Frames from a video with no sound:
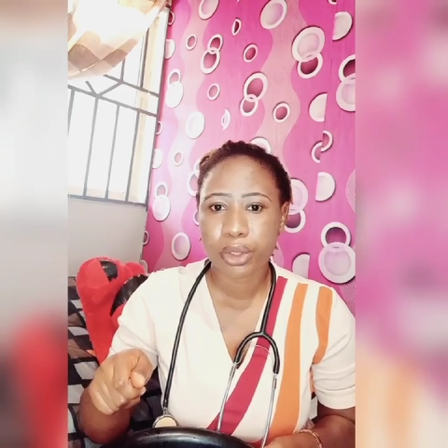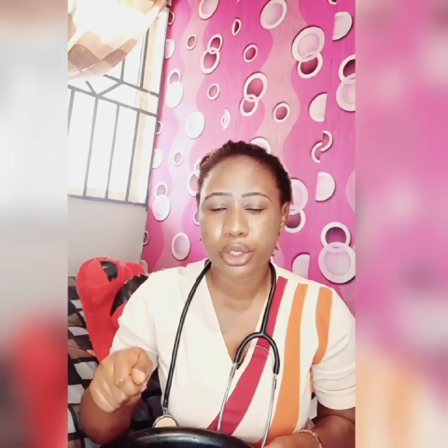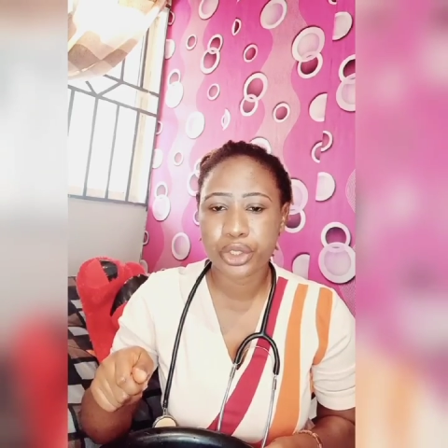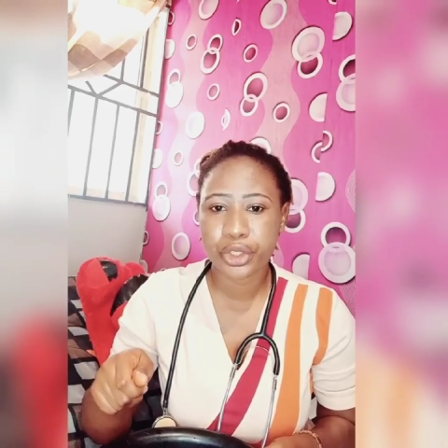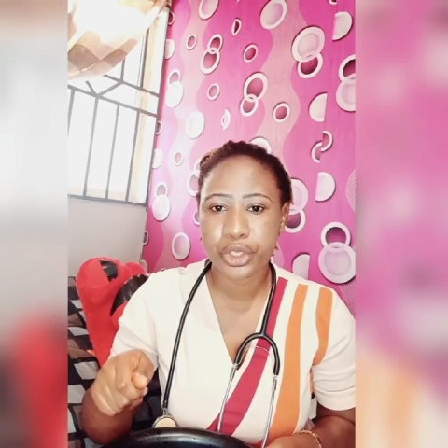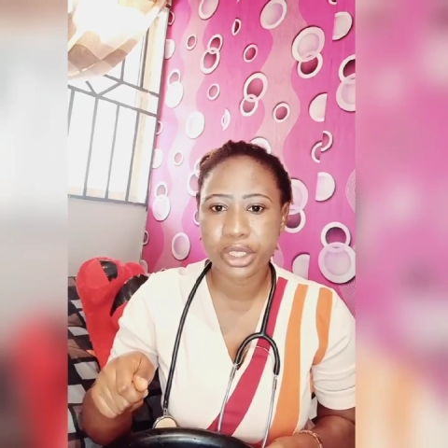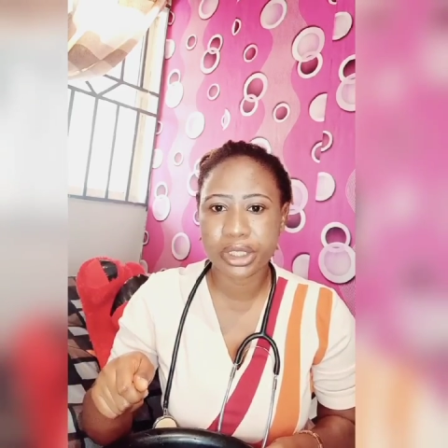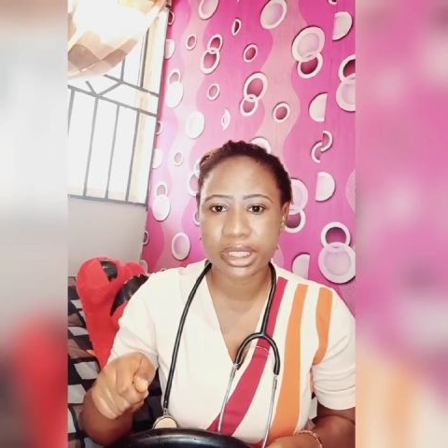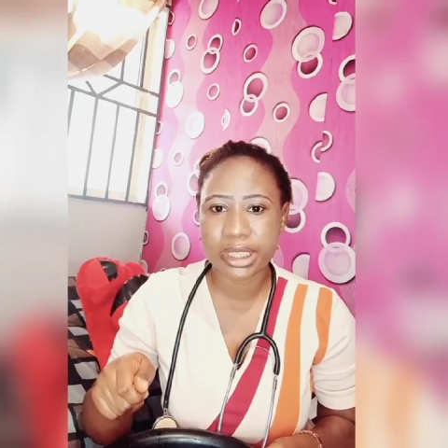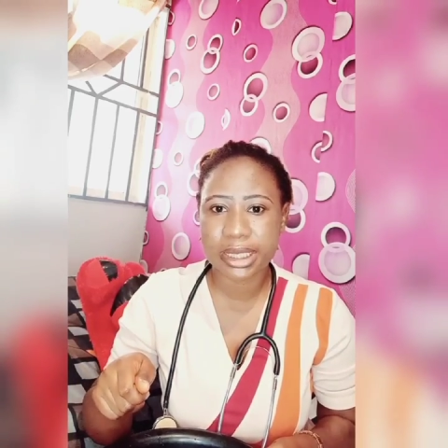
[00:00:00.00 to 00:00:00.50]

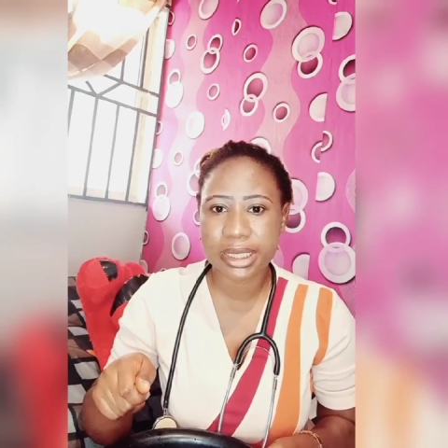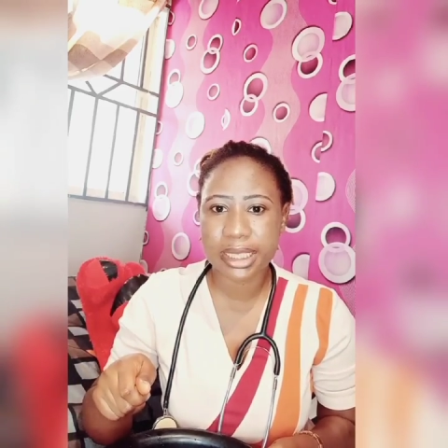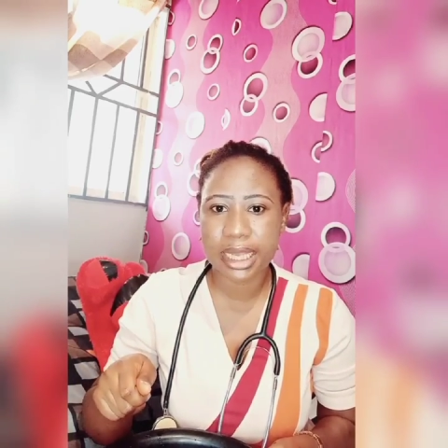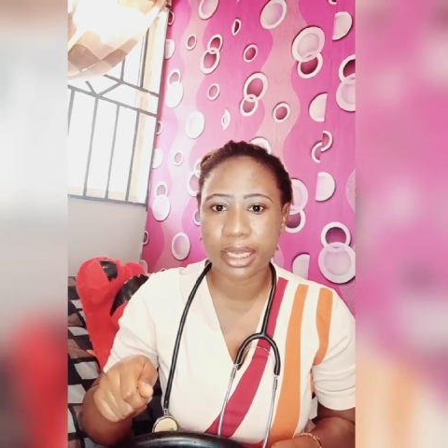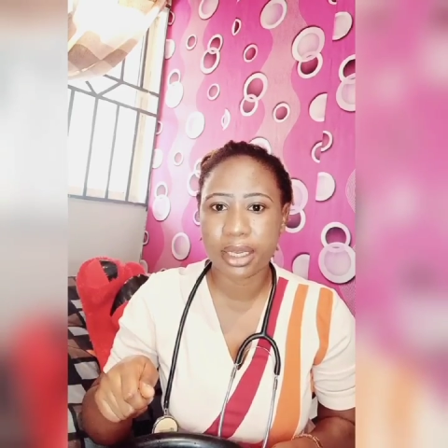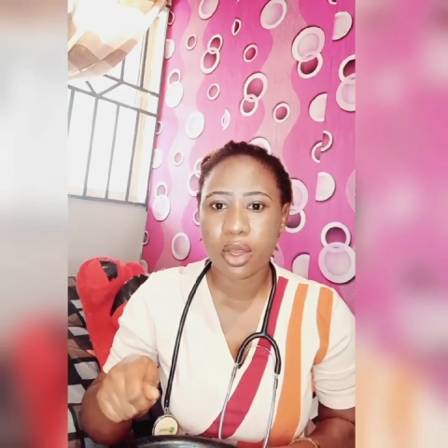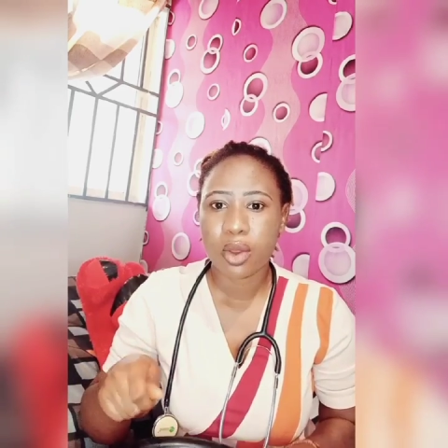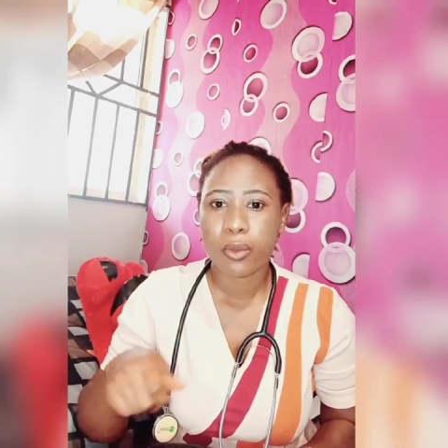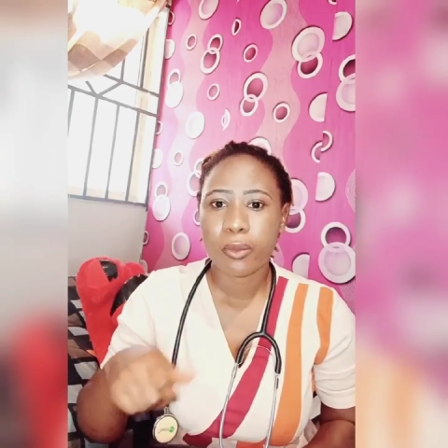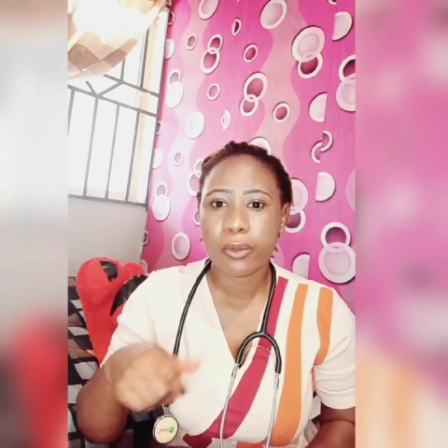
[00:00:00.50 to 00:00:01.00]
Do you
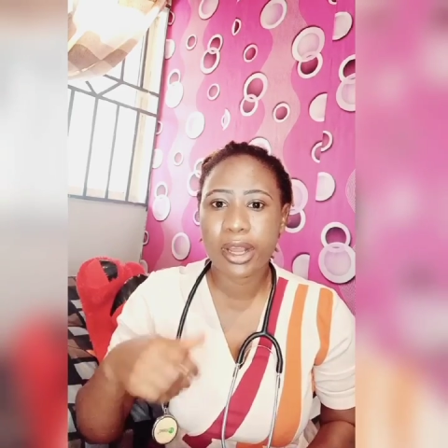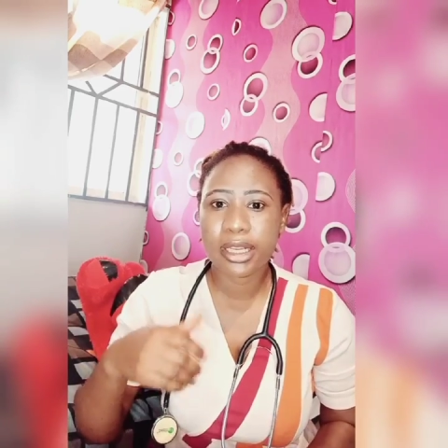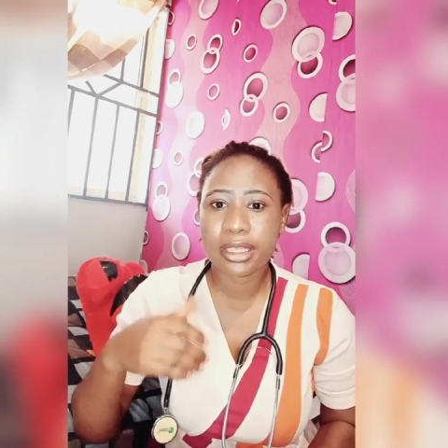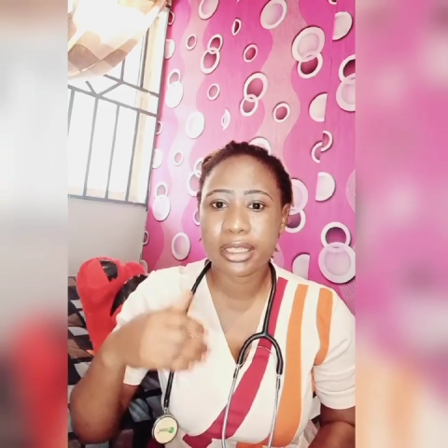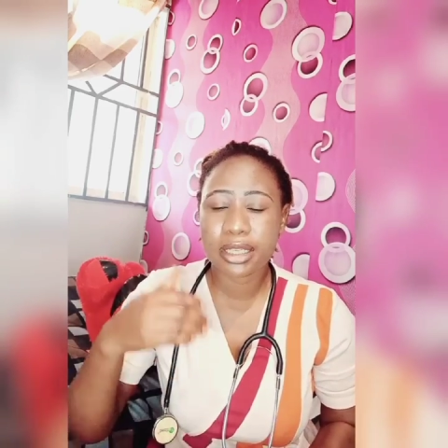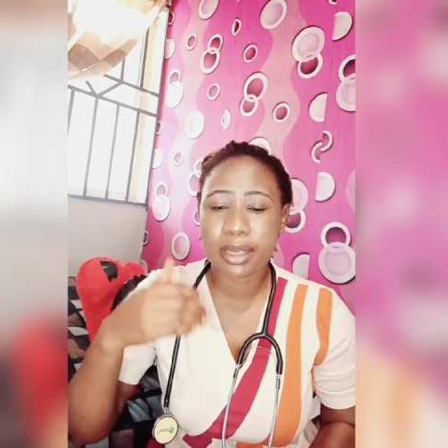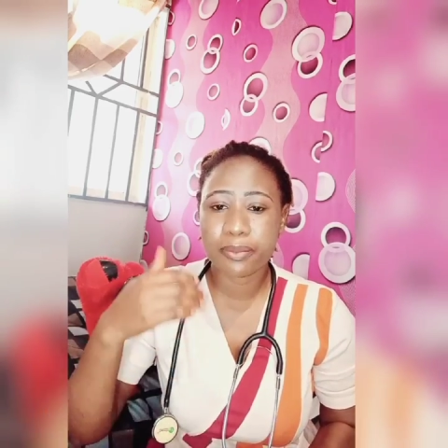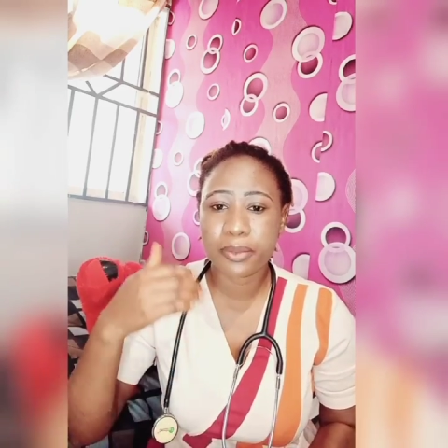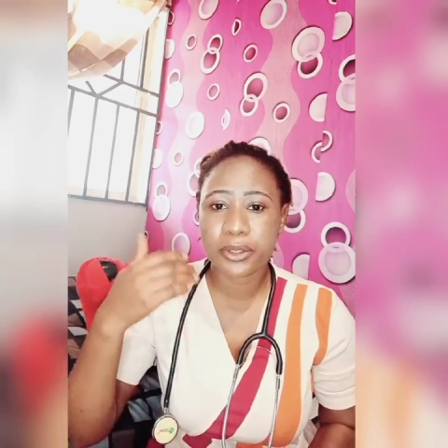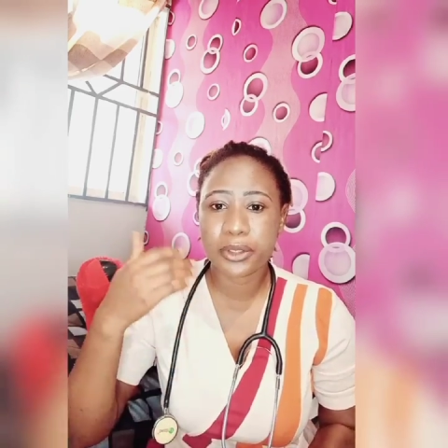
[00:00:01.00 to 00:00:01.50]
understand? When the
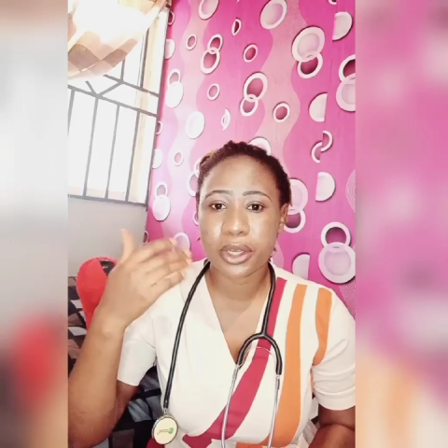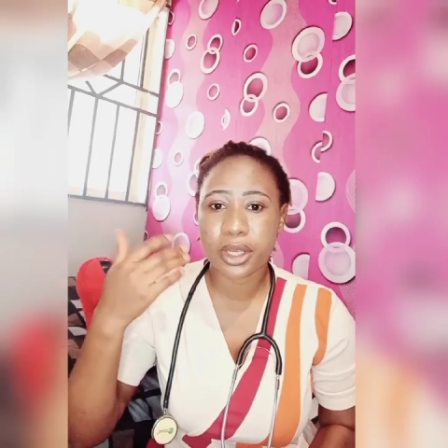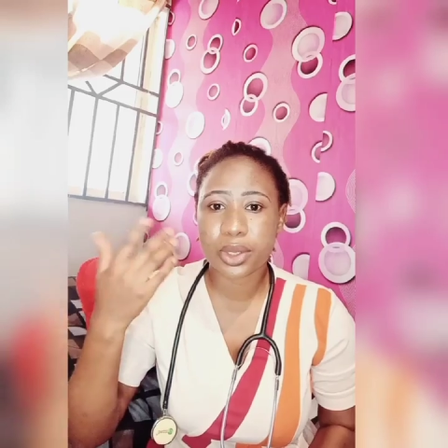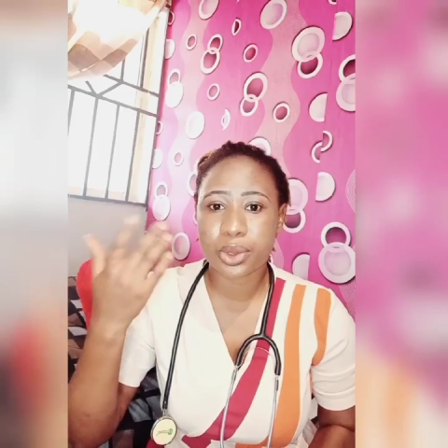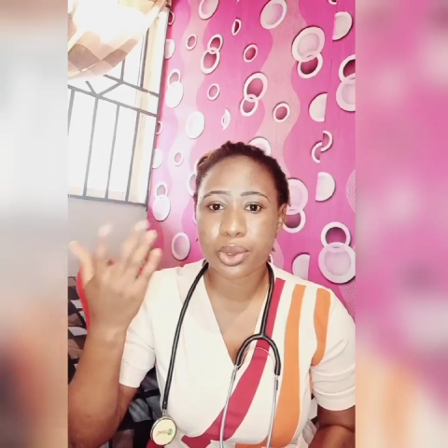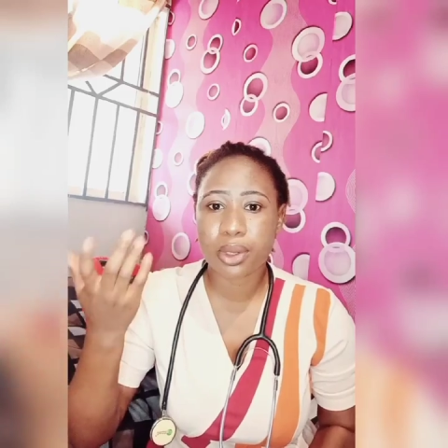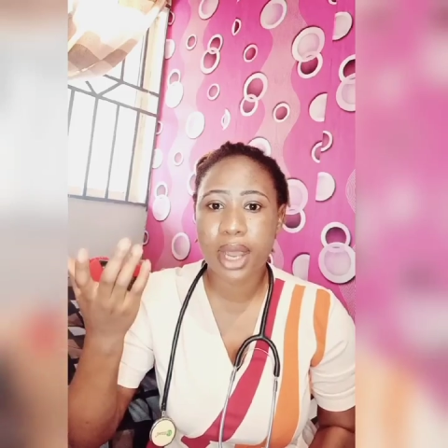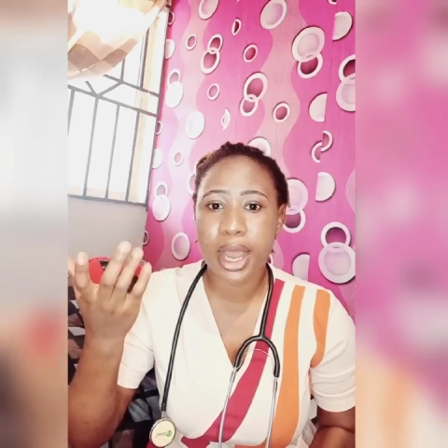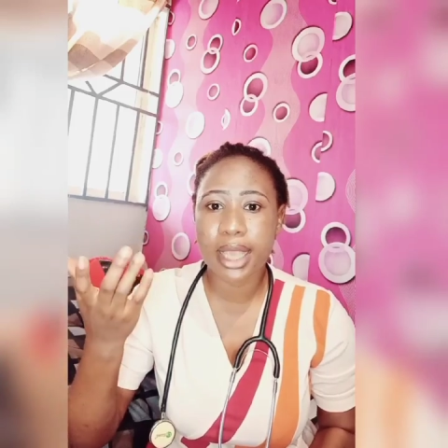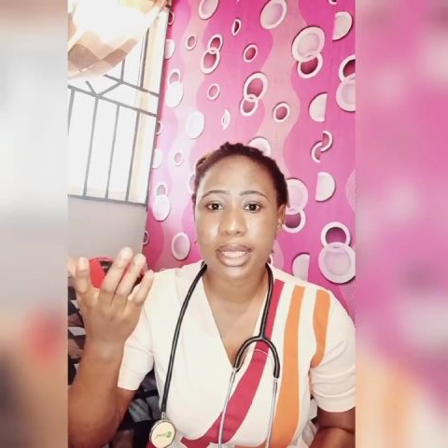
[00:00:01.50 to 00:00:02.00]
temperature is
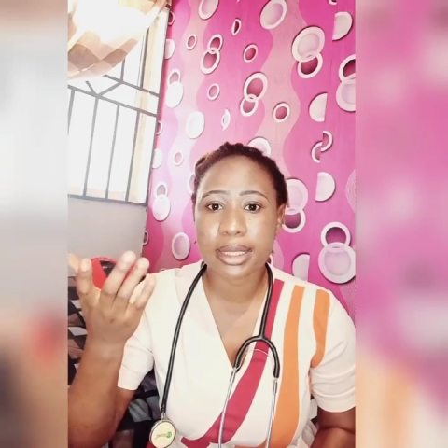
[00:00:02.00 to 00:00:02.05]
too high,